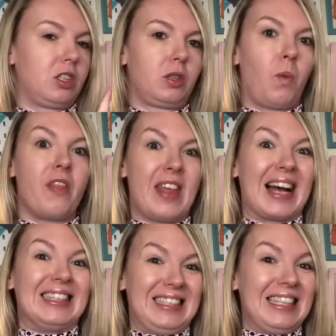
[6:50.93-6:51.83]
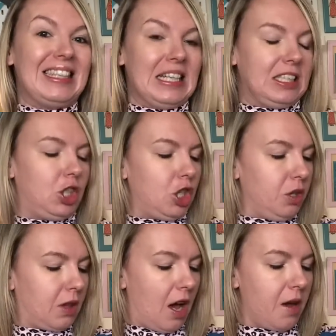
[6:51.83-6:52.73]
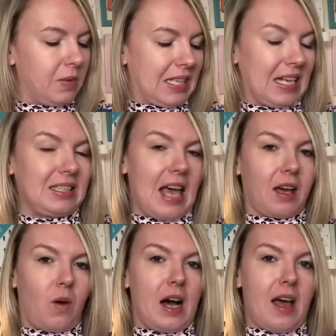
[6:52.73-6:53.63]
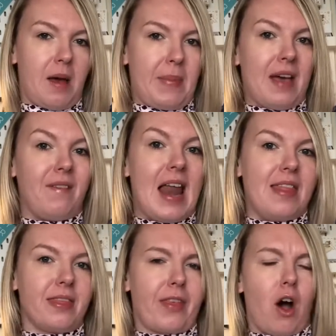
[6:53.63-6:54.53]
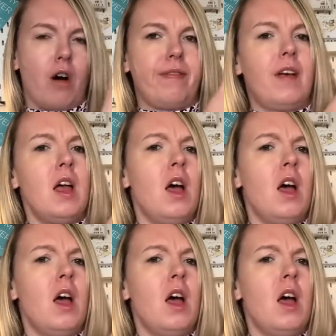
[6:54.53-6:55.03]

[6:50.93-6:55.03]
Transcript: The one thing I did need to do though was I had to take quite a bit of length off.